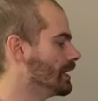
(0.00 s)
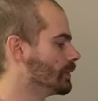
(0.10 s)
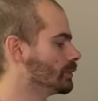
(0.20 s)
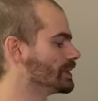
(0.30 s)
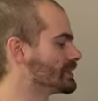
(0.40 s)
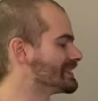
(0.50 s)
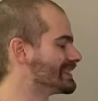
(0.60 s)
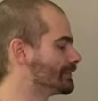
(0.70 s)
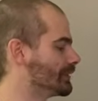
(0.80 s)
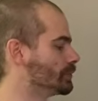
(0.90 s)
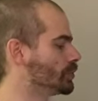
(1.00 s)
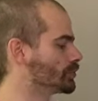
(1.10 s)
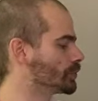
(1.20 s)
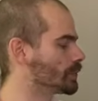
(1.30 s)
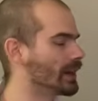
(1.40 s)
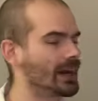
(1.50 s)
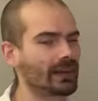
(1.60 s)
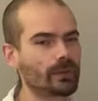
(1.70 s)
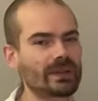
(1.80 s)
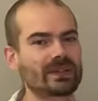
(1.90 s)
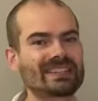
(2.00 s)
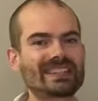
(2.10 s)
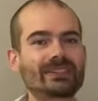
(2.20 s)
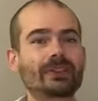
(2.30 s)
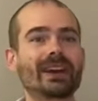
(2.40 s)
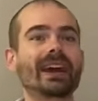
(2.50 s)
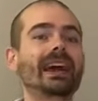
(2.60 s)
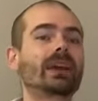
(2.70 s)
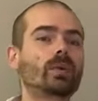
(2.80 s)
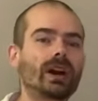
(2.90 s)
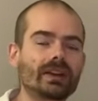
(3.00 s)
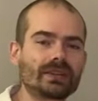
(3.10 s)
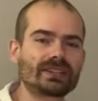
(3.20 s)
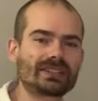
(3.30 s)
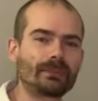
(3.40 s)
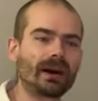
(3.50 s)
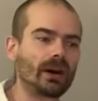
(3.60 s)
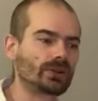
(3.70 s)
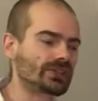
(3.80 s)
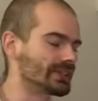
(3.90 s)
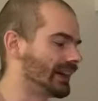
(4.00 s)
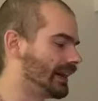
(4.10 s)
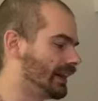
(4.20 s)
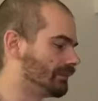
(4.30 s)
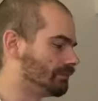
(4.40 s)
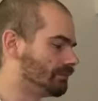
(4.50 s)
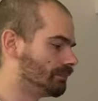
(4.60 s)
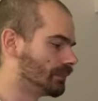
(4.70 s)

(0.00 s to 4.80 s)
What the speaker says: We receive in Move to Prague, we receive inquiries about